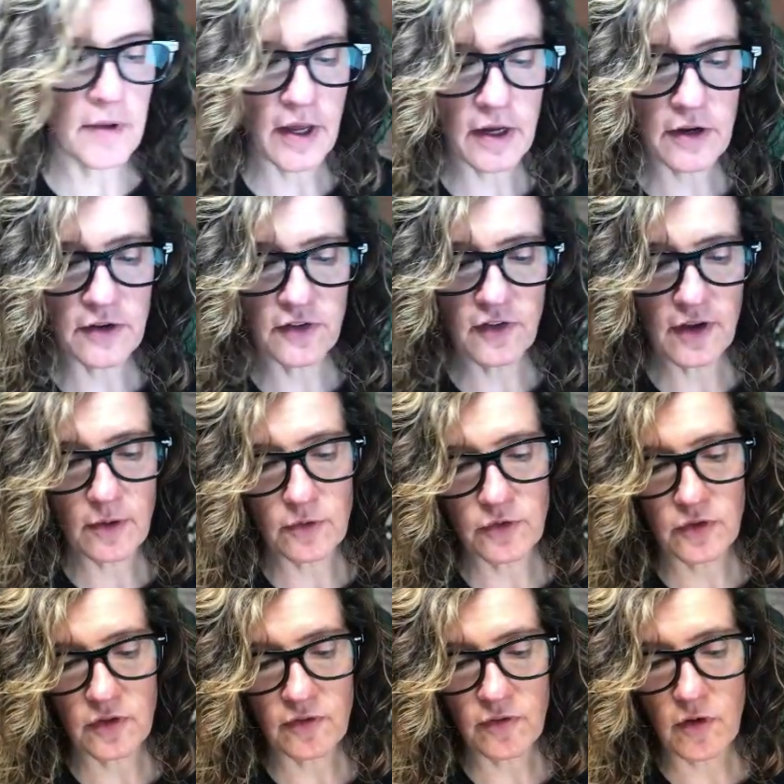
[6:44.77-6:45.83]
not going to say it
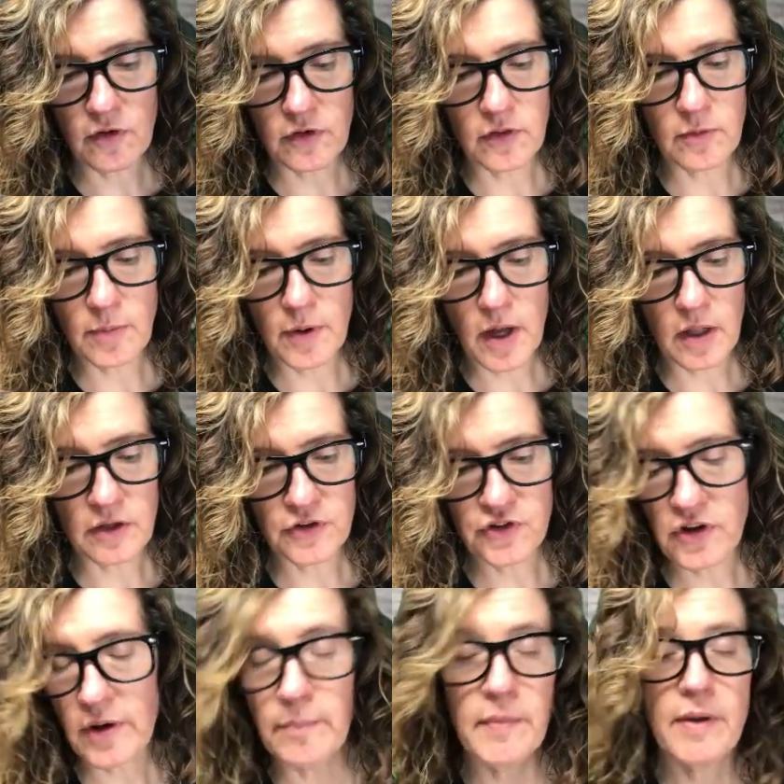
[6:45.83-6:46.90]
was the fault of the polish.
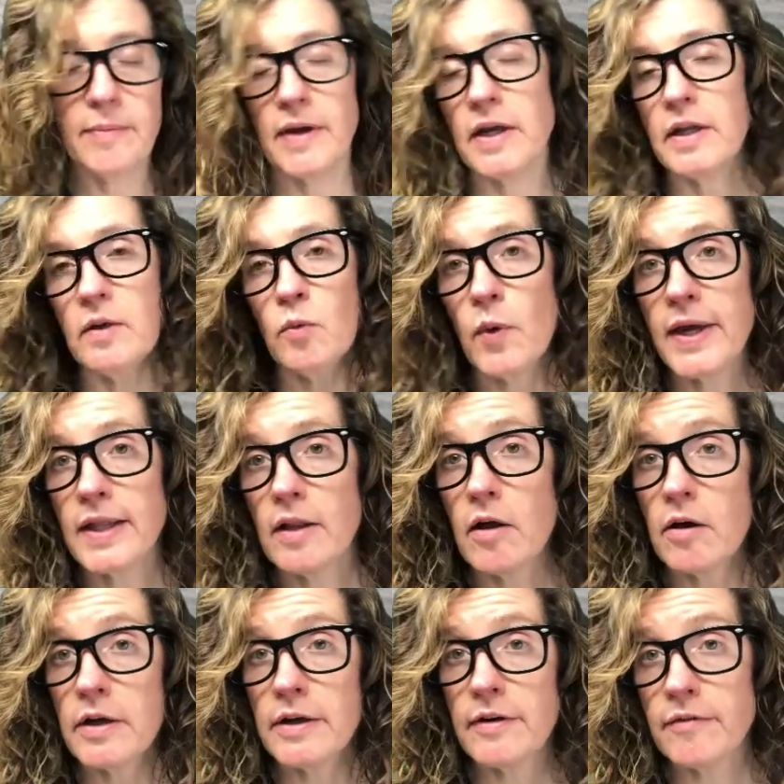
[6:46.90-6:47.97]
Maybe I didn't wait long
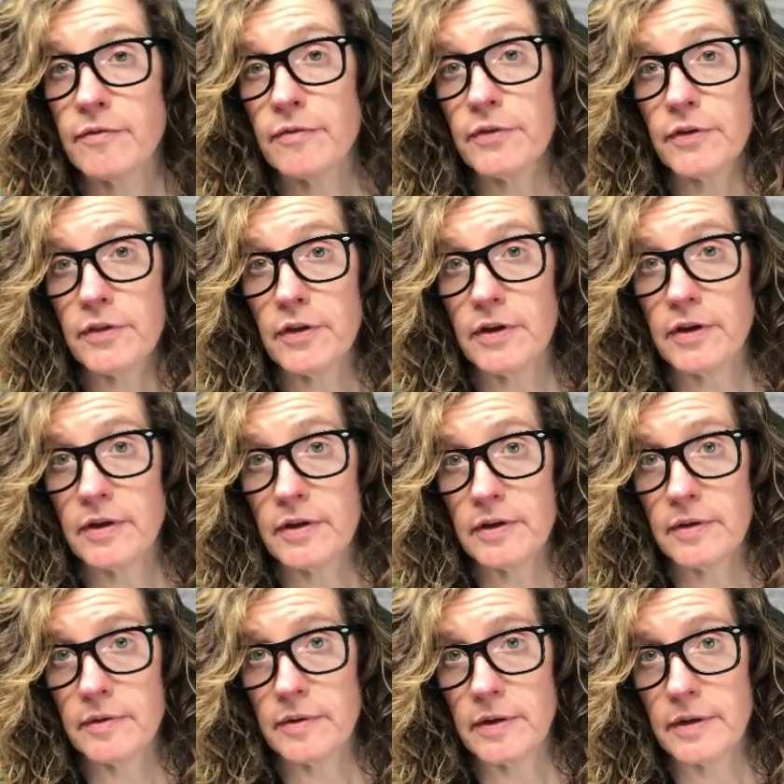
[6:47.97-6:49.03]
enough for the